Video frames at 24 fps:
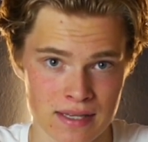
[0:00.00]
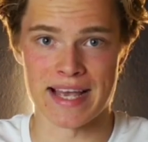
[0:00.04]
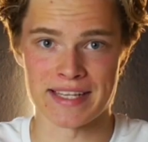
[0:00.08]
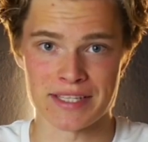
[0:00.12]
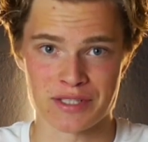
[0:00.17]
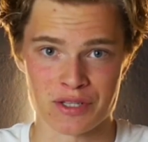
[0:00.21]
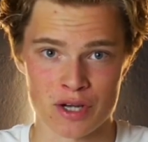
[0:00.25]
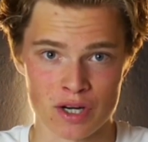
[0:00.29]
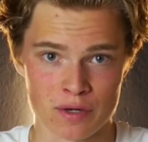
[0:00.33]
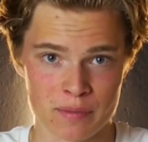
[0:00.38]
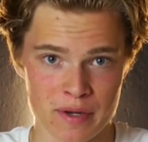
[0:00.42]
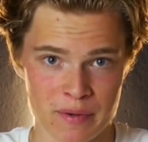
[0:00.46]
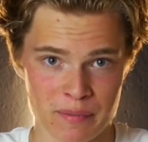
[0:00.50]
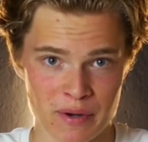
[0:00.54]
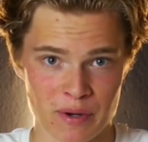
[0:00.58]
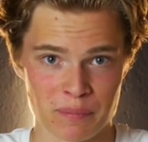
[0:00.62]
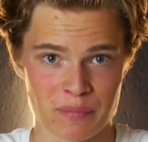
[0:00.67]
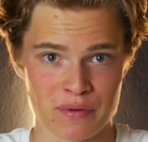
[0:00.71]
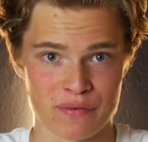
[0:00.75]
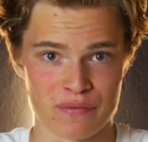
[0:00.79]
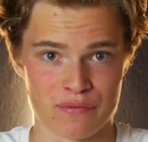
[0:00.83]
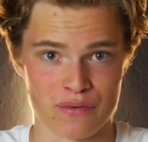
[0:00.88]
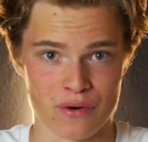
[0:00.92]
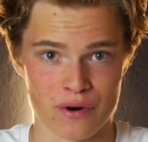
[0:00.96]
As I talked about
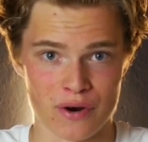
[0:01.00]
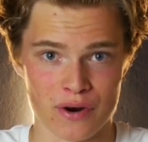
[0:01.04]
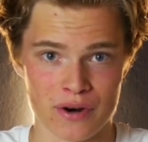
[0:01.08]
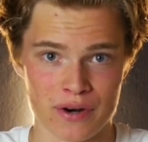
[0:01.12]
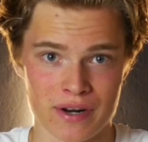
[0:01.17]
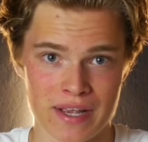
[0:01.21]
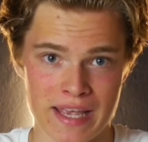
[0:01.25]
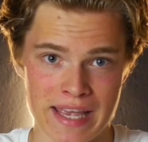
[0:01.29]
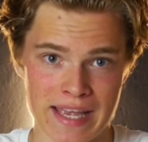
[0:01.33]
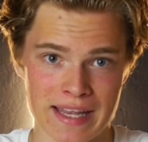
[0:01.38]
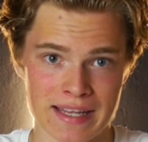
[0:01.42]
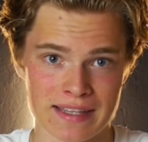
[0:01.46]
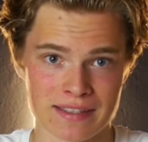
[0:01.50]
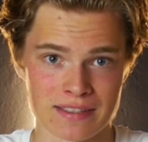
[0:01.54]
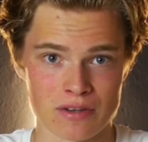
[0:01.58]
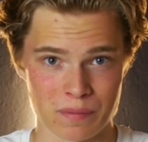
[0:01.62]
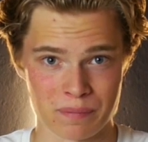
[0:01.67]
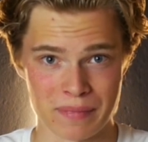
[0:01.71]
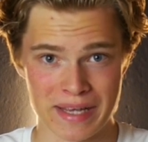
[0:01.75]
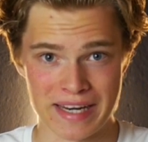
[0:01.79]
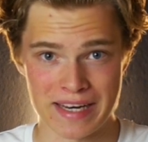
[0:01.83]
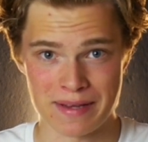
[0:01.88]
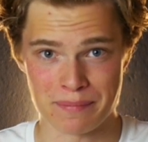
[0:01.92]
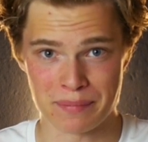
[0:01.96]
before, and what
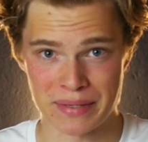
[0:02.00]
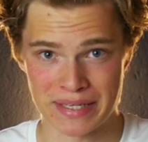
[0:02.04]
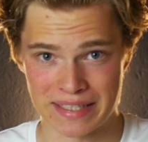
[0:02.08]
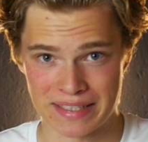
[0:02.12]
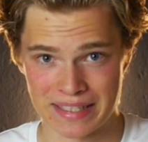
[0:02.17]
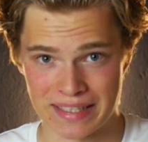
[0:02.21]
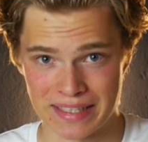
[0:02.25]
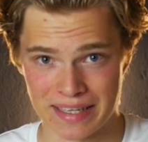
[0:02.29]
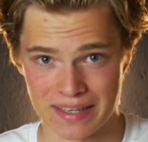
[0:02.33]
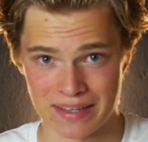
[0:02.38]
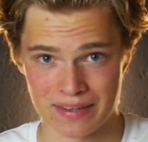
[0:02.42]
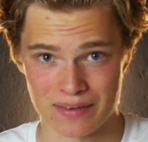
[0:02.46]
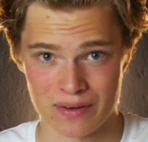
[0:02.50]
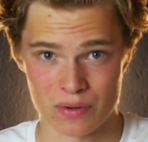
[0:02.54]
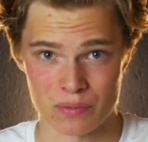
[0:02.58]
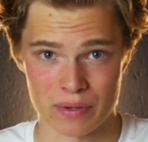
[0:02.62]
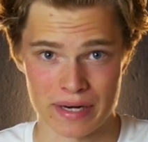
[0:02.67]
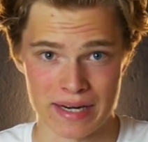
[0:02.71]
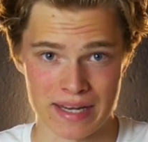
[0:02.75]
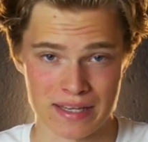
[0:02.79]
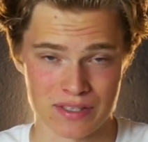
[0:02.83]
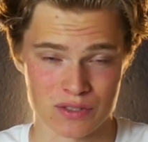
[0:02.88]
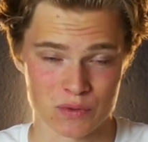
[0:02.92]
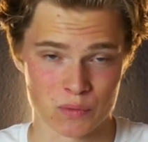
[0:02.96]
many beginner
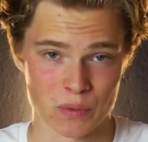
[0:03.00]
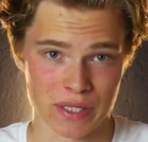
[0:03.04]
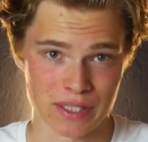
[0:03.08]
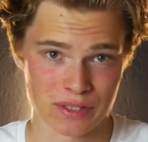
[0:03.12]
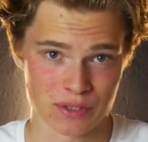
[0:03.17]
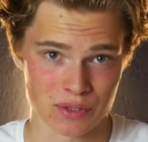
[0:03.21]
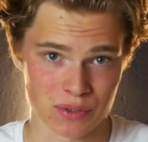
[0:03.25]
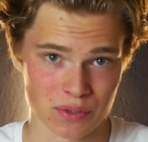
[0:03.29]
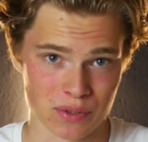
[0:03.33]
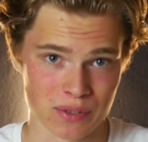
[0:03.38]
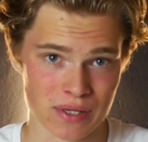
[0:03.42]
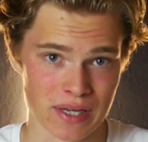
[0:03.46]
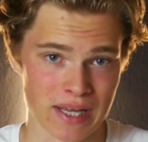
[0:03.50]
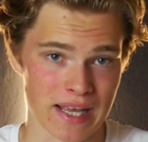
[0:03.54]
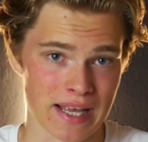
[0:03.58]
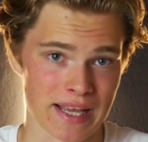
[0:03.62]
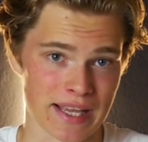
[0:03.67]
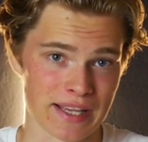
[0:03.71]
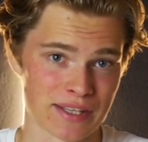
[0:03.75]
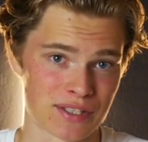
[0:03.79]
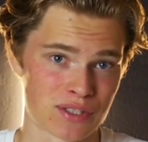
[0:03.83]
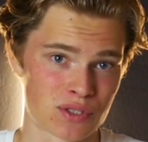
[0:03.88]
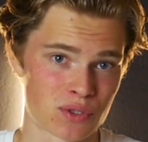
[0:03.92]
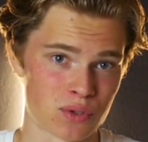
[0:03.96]
runners will do,
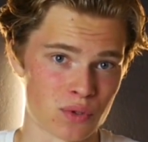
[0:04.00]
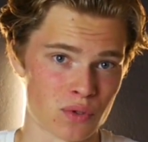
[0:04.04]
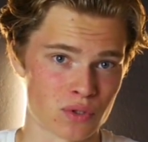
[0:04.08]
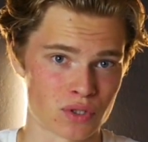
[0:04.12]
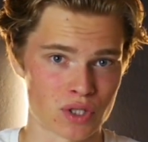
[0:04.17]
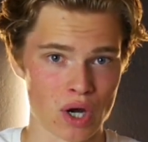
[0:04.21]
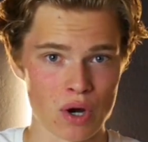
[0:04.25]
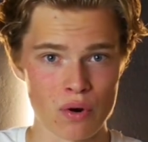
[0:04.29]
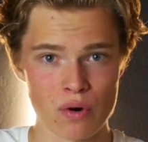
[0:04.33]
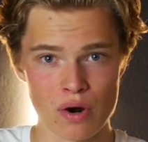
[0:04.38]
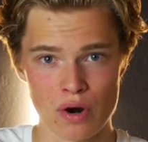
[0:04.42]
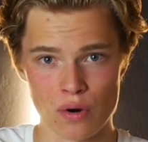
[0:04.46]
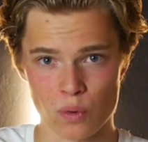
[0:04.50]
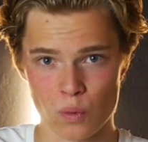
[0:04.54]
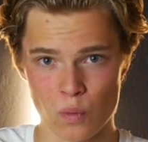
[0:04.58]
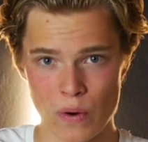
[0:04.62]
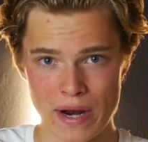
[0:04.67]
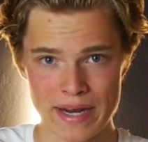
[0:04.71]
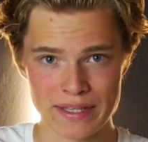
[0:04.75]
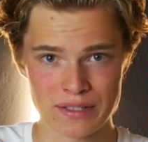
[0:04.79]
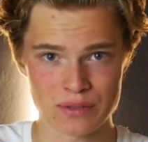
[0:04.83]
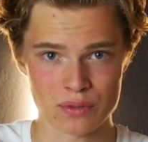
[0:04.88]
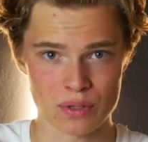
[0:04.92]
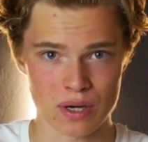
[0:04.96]
is to go
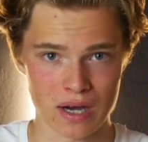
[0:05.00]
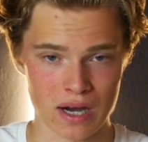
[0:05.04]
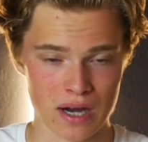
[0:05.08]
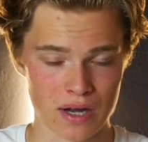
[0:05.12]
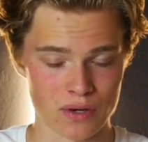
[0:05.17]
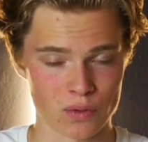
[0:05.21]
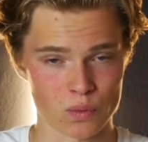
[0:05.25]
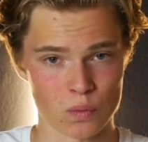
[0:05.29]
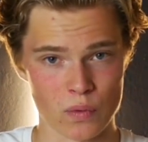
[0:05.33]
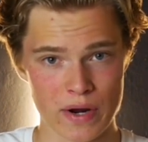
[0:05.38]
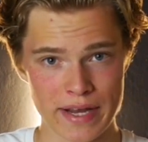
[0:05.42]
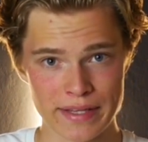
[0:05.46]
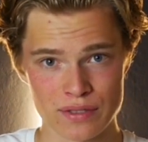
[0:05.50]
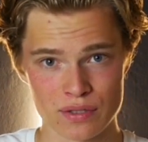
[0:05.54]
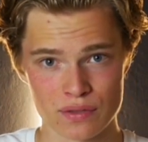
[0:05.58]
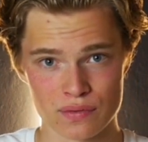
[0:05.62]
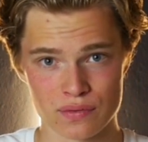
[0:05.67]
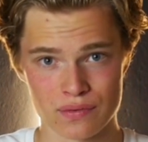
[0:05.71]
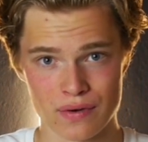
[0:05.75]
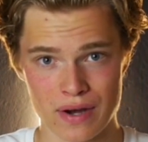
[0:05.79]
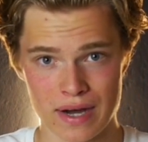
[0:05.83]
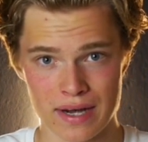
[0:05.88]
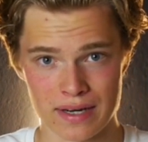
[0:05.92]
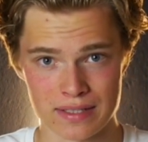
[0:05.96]
way too hard, way too
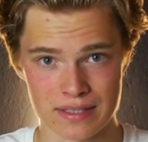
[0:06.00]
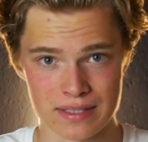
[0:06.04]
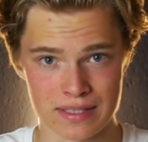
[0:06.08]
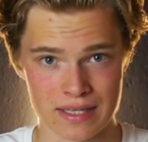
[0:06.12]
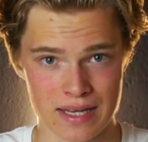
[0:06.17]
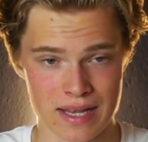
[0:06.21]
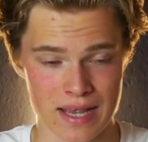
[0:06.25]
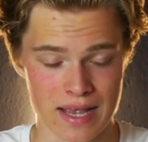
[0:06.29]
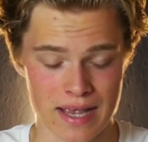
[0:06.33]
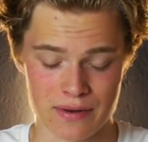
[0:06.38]
fast.